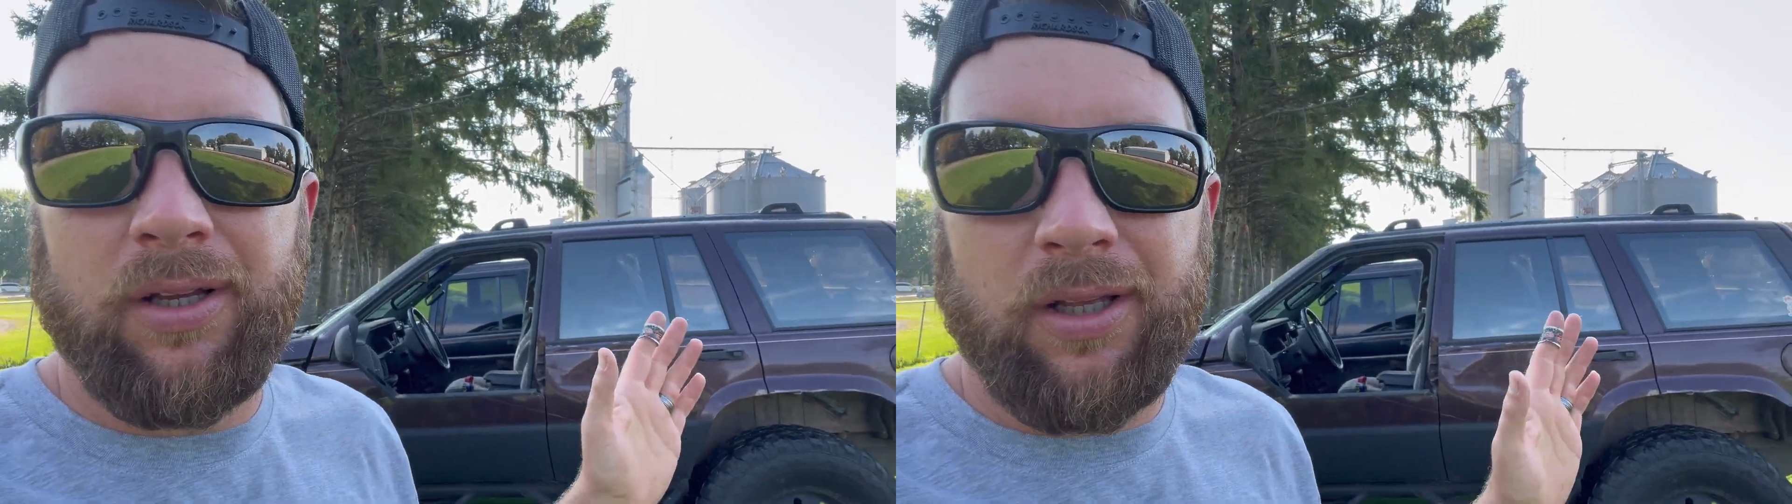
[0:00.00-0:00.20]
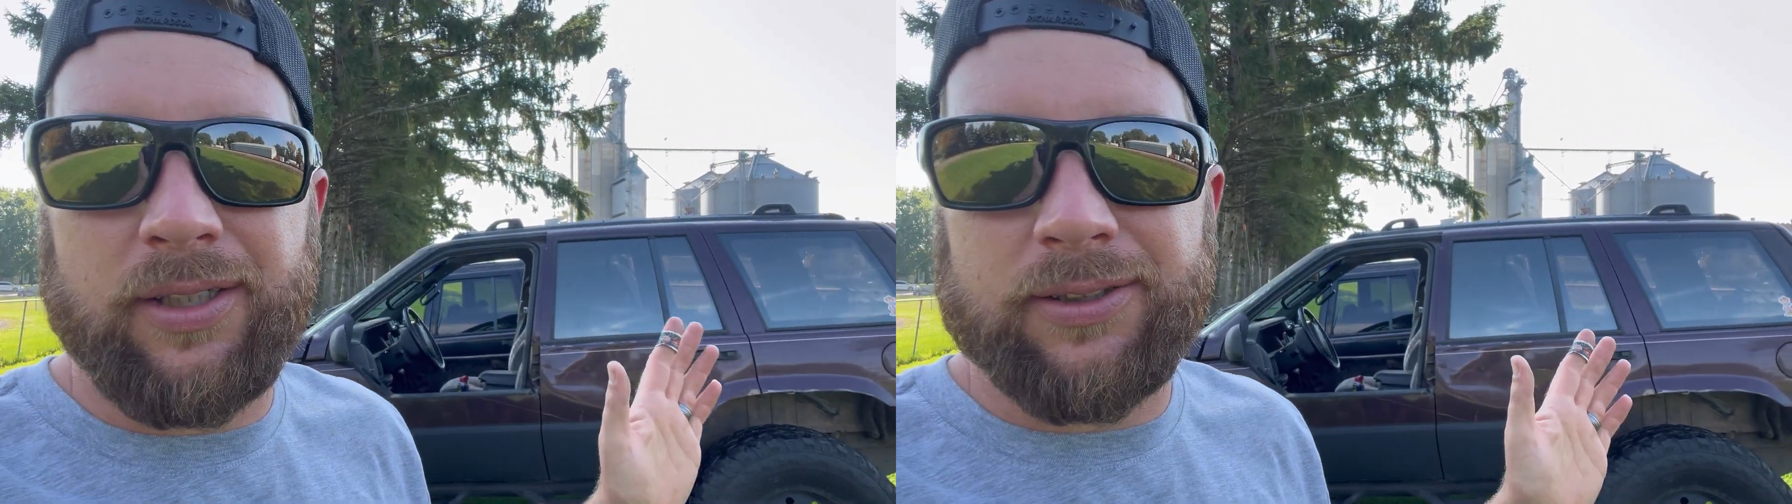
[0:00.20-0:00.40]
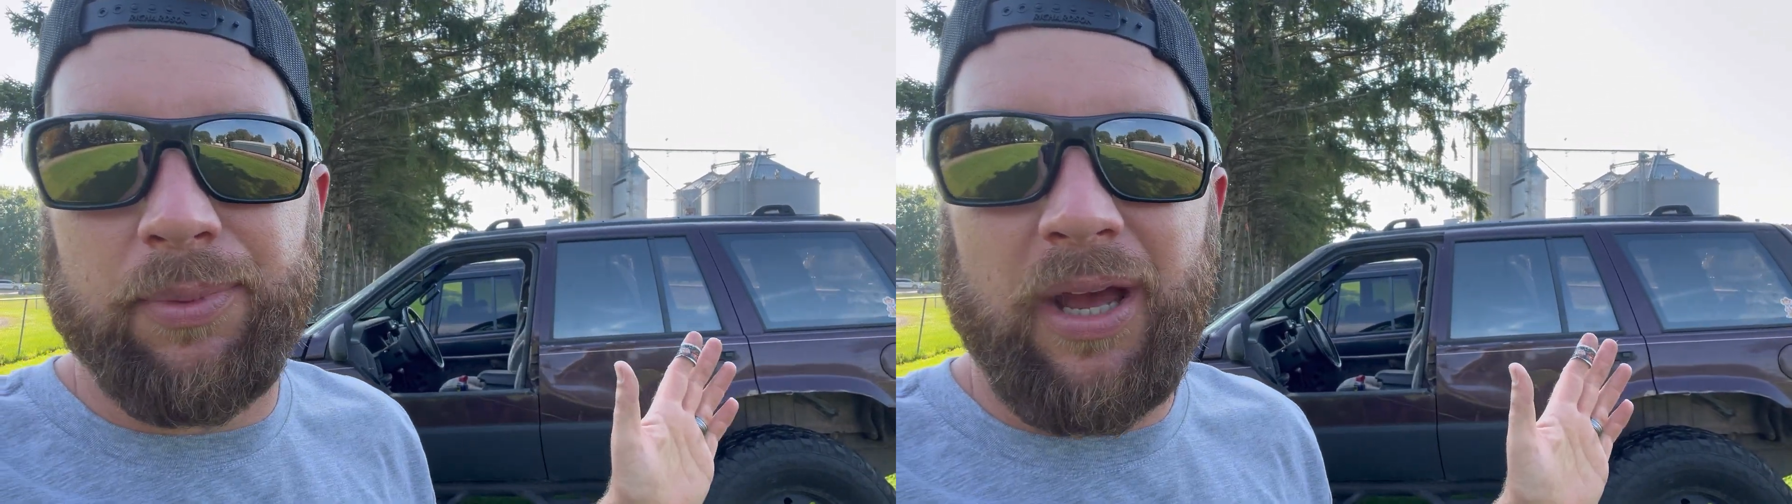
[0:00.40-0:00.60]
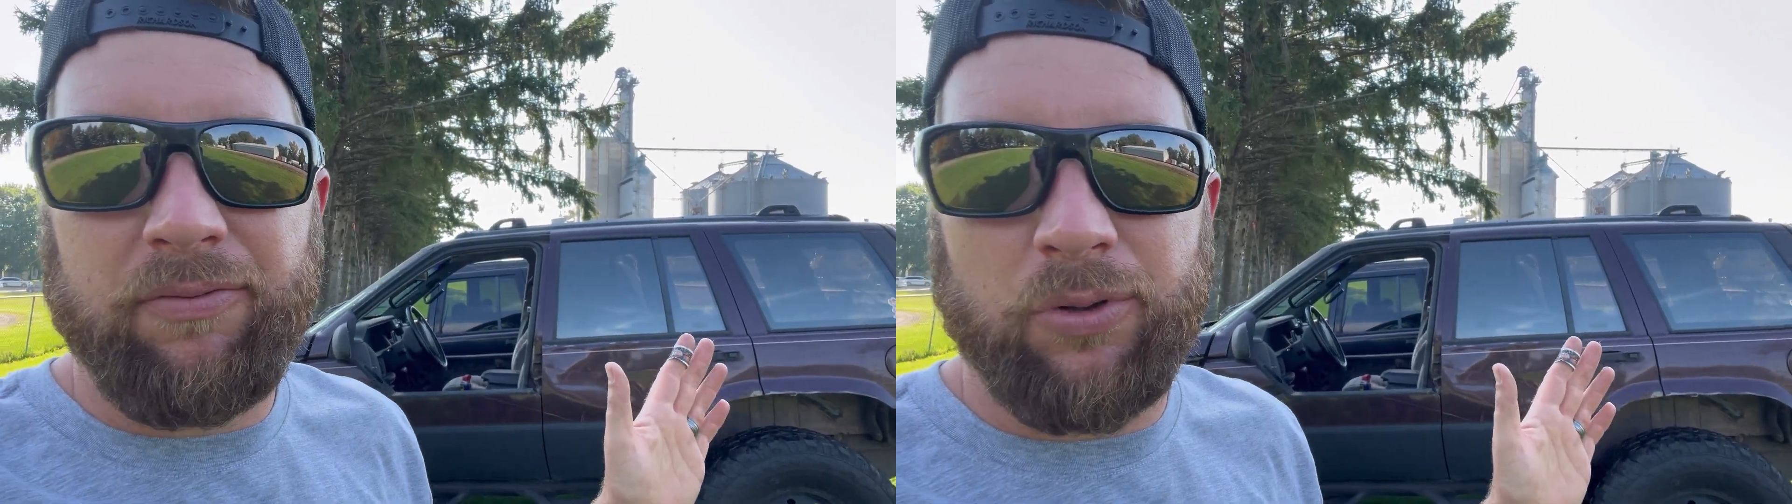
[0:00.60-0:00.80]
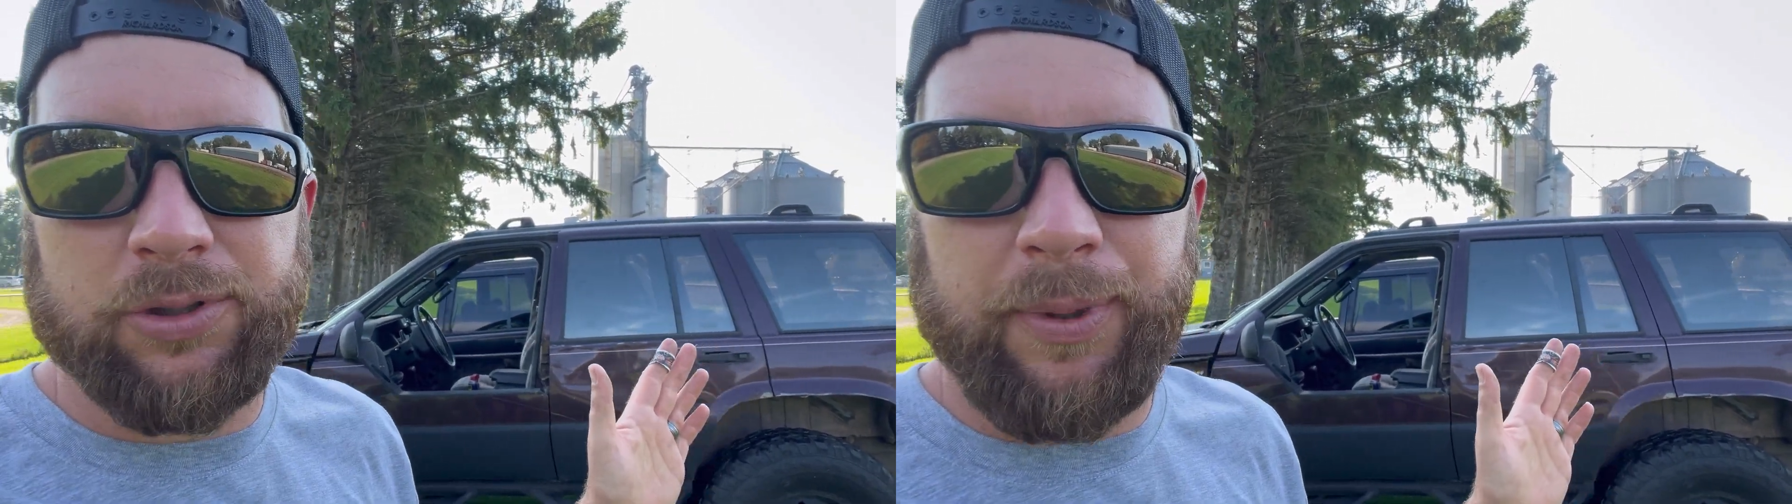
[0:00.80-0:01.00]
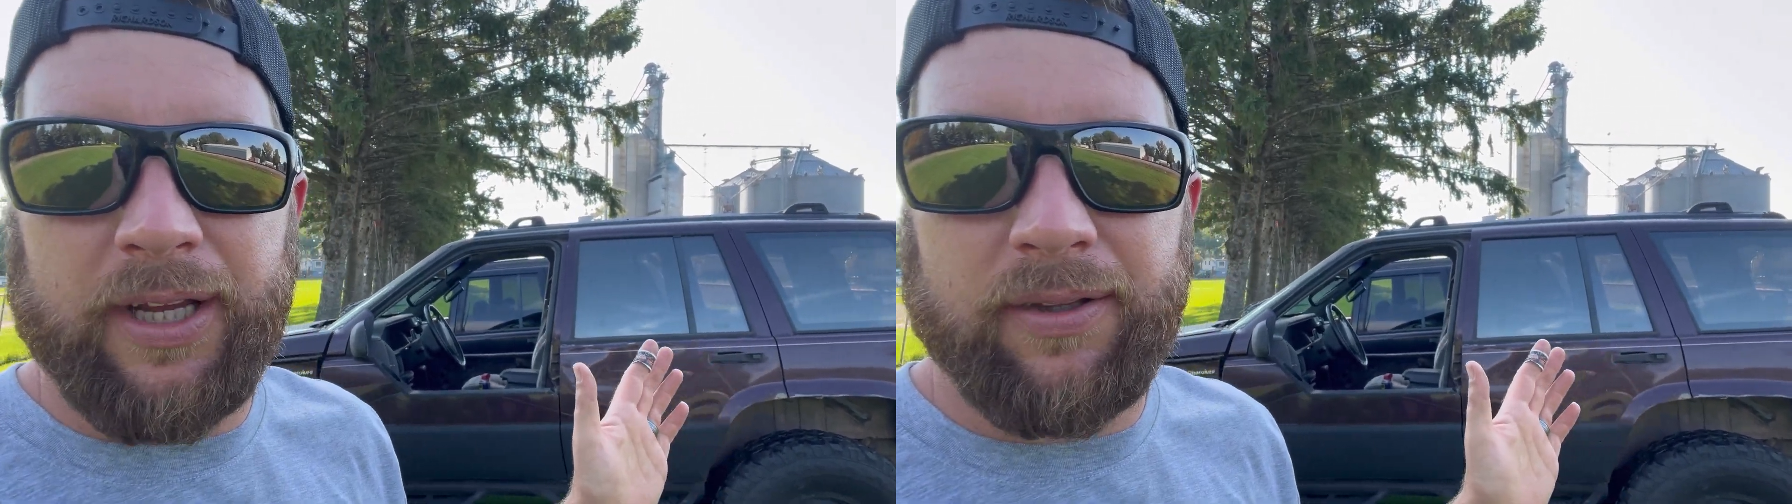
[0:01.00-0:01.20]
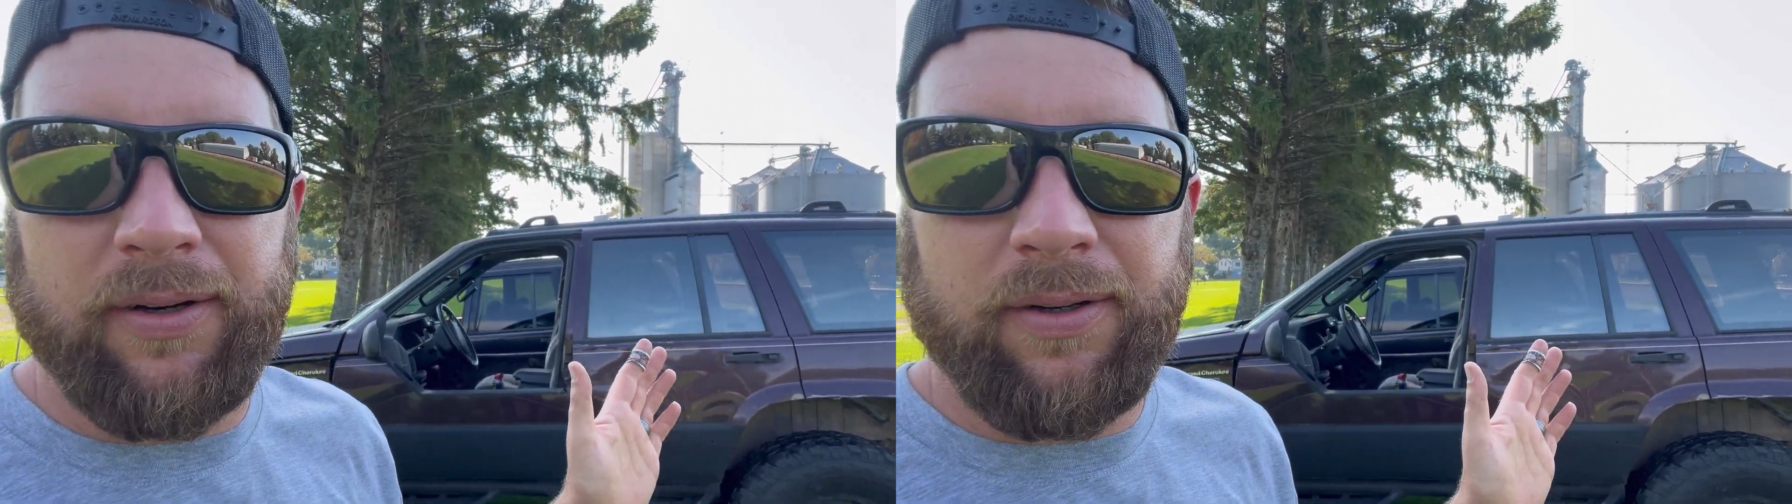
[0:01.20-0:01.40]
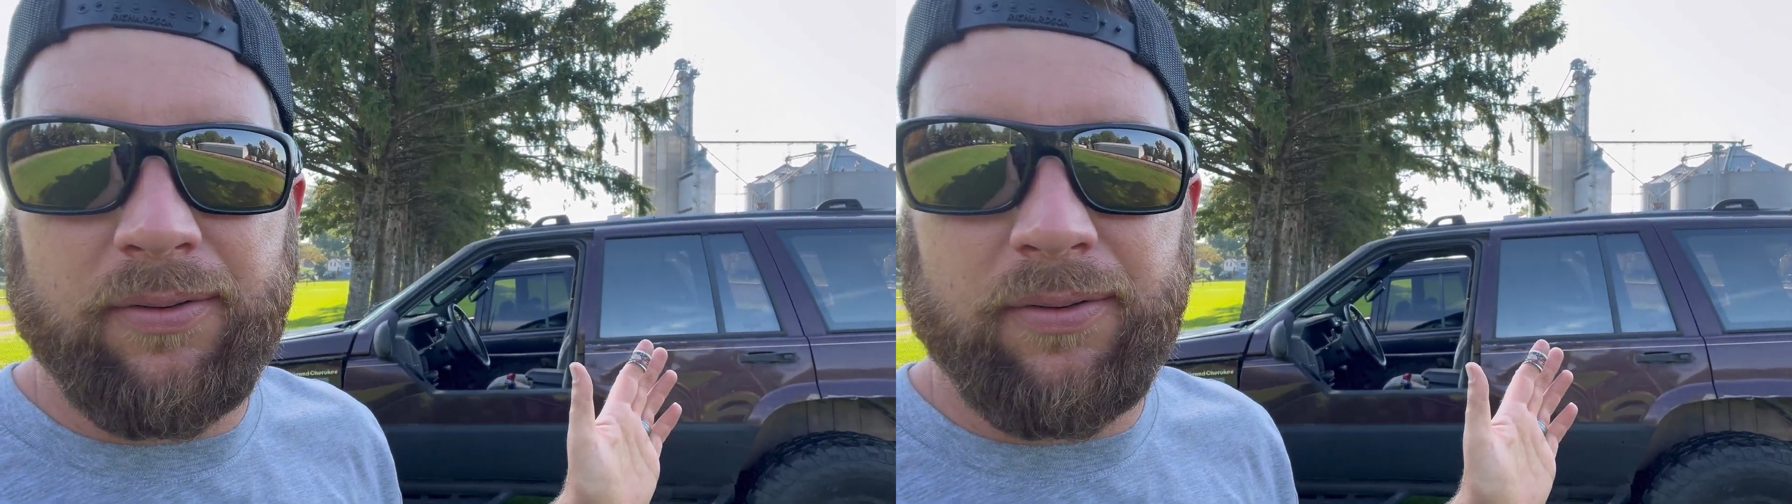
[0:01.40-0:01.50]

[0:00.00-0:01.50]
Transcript: cutting some half doors back there.